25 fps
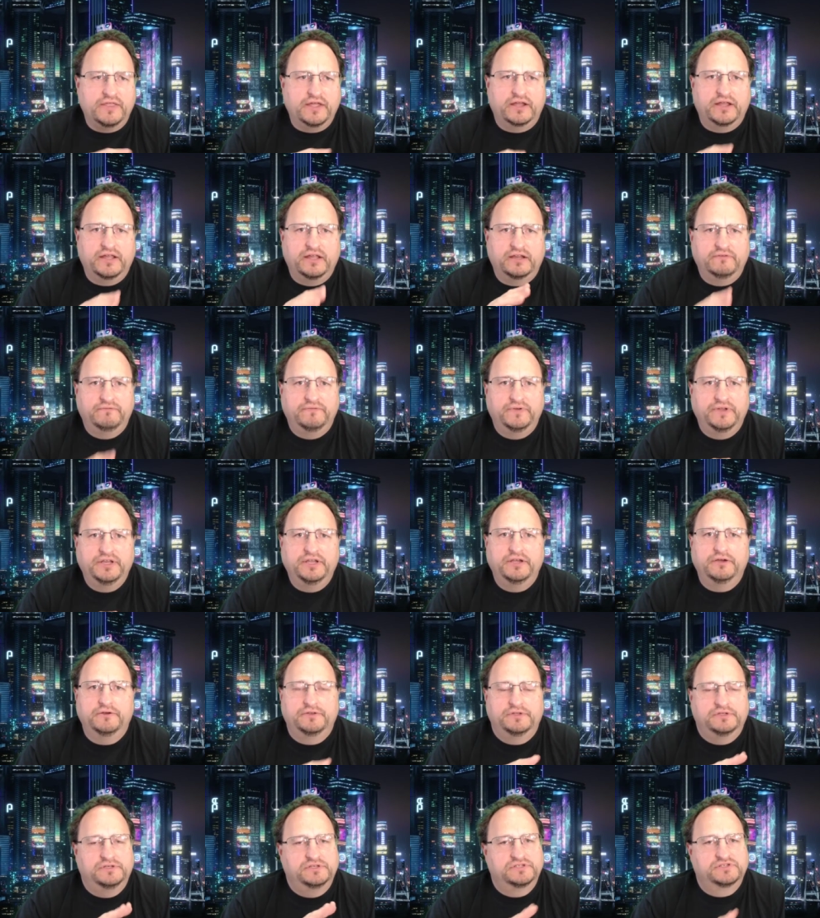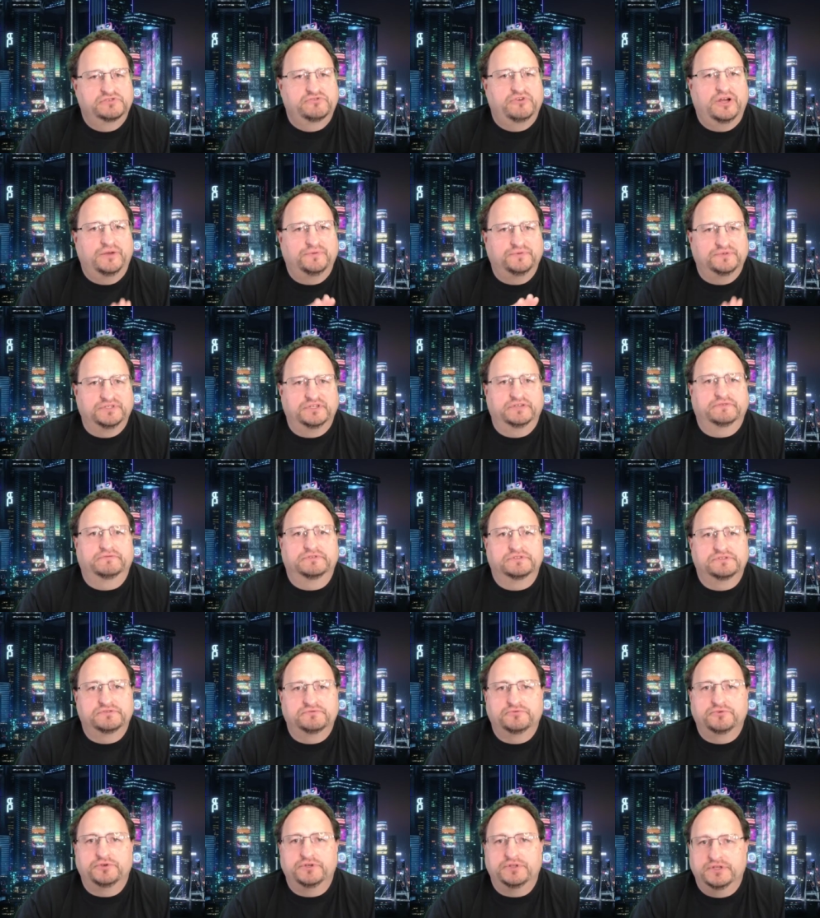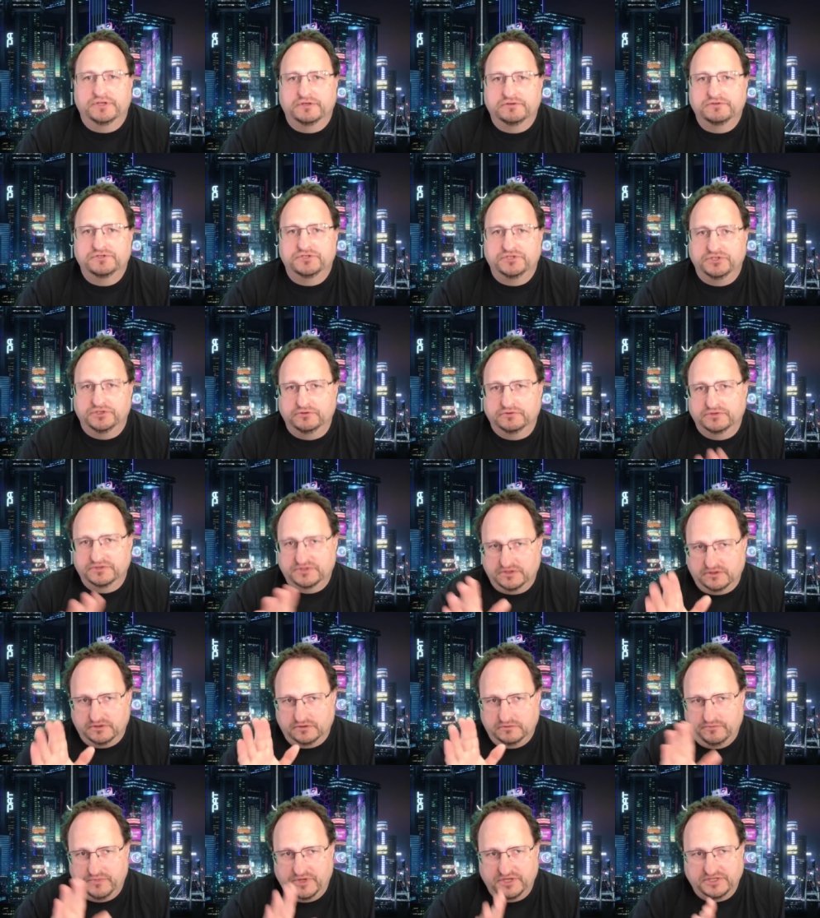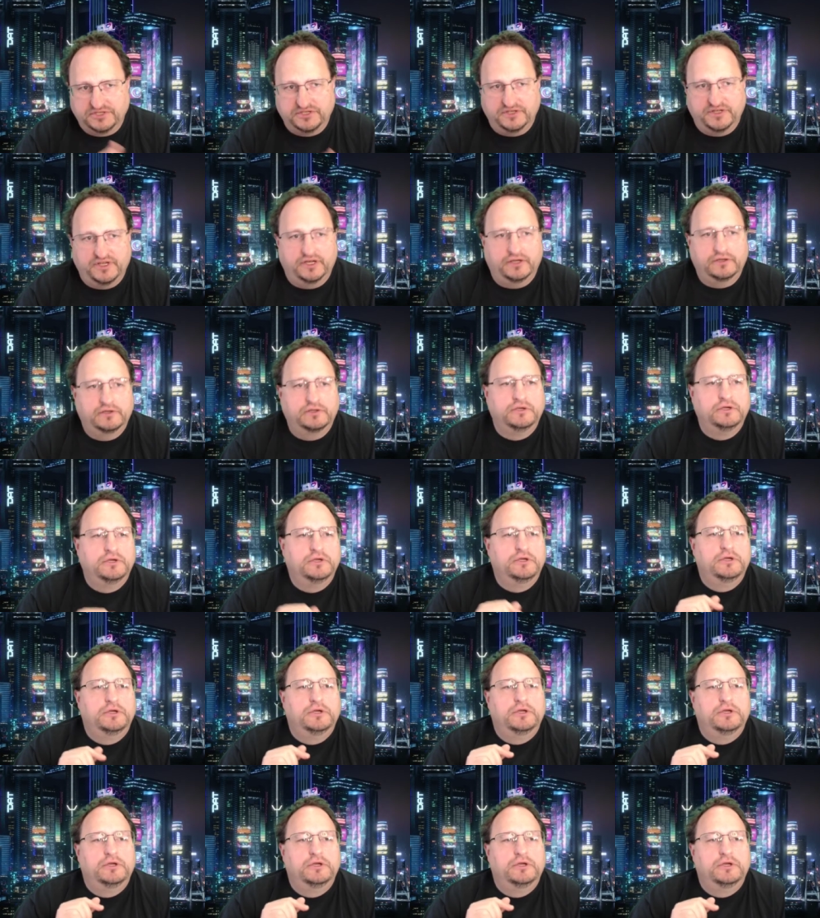and I got a video that describes the difference between those two, so I'll mention that.